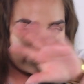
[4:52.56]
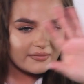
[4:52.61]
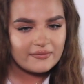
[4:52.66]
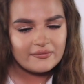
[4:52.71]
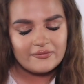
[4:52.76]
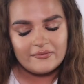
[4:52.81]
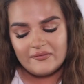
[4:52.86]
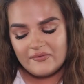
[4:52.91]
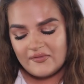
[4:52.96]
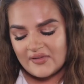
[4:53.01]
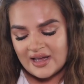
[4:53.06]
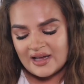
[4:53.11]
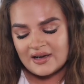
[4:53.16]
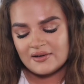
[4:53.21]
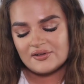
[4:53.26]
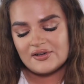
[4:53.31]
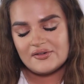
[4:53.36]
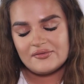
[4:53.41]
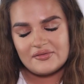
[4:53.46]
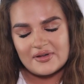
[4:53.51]

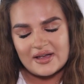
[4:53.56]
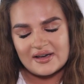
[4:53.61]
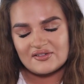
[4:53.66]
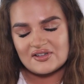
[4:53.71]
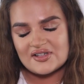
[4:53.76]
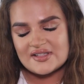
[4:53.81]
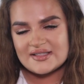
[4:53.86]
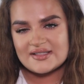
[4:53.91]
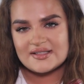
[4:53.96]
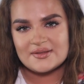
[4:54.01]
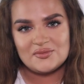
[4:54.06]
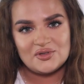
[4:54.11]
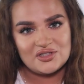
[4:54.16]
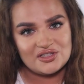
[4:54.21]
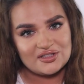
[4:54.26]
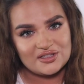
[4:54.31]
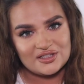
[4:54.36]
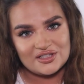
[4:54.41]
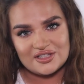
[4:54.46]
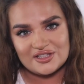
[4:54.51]
Very, very
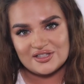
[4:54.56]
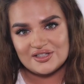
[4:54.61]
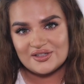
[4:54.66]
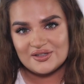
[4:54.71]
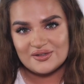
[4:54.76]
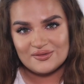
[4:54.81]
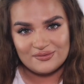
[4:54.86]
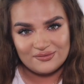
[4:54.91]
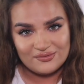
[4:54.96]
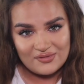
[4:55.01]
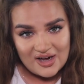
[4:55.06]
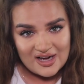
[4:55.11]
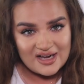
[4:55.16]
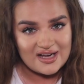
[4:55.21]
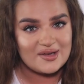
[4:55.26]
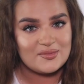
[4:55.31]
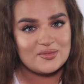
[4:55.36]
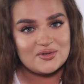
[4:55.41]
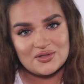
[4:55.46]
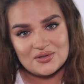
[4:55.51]
similar
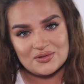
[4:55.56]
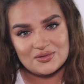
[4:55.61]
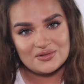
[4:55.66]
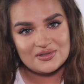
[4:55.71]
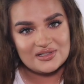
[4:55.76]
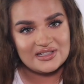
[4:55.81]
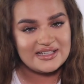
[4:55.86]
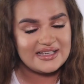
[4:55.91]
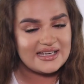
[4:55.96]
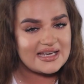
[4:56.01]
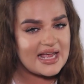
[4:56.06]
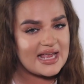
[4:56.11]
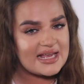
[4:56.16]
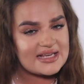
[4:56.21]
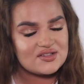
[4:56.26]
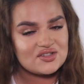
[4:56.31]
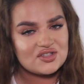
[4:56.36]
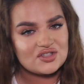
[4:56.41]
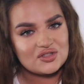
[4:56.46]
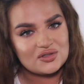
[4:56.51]
vibe to Delina
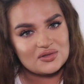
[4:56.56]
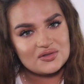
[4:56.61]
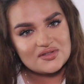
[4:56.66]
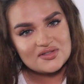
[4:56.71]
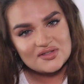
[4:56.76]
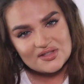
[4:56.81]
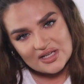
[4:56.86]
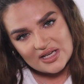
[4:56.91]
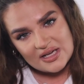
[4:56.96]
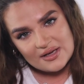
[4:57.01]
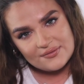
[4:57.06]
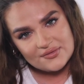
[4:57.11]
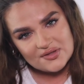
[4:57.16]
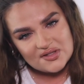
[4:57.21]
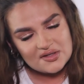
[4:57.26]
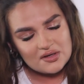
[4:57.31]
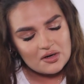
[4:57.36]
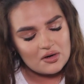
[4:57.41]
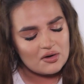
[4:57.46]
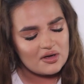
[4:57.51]
Exclusive.
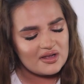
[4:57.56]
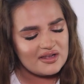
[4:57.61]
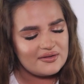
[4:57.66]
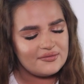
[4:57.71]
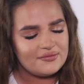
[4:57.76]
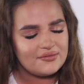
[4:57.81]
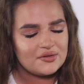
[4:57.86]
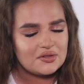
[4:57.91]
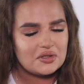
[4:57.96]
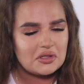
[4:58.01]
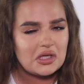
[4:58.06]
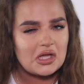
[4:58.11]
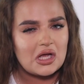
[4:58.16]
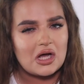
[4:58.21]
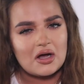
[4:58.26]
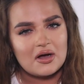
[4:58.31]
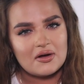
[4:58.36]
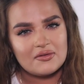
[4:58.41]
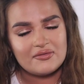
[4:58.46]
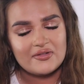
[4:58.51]
So if you
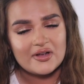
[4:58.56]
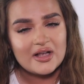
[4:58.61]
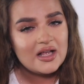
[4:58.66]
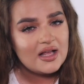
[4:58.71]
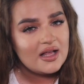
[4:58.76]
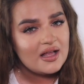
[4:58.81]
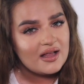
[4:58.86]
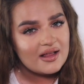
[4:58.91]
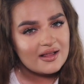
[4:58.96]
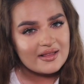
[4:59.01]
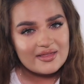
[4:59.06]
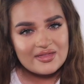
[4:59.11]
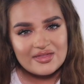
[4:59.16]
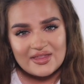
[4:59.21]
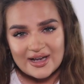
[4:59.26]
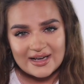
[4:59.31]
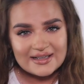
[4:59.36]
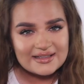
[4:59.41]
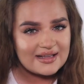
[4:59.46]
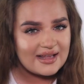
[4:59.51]
love
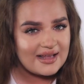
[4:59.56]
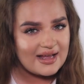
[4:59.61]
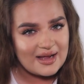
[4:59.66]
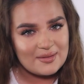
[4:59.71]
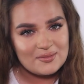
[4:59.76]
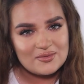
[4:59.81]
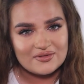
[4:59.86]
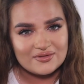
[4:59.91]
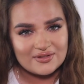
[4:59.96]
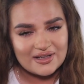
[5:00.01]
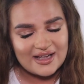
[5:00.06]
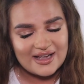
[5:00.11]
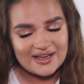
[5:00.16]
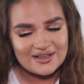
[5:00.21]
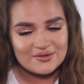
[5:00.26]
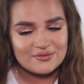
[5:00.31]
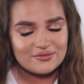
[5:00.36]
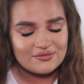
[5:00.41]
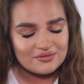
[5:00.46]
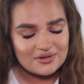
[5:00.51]
that
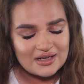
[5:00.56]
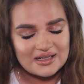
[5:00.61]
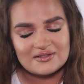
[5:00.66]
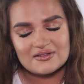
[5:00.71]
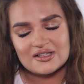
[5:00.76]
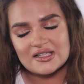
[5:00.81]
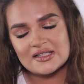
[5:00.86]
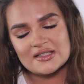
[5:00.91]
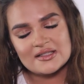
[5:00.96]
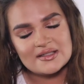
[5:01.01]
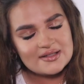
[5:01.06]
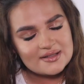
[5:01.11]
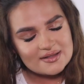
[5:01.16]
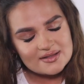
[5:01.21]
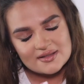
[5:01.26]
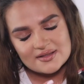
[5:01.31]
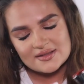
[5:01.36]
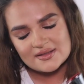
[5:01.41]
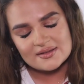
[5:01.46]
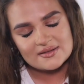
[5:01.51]
kind of
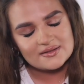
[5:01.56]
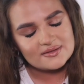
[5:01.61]
fragrance,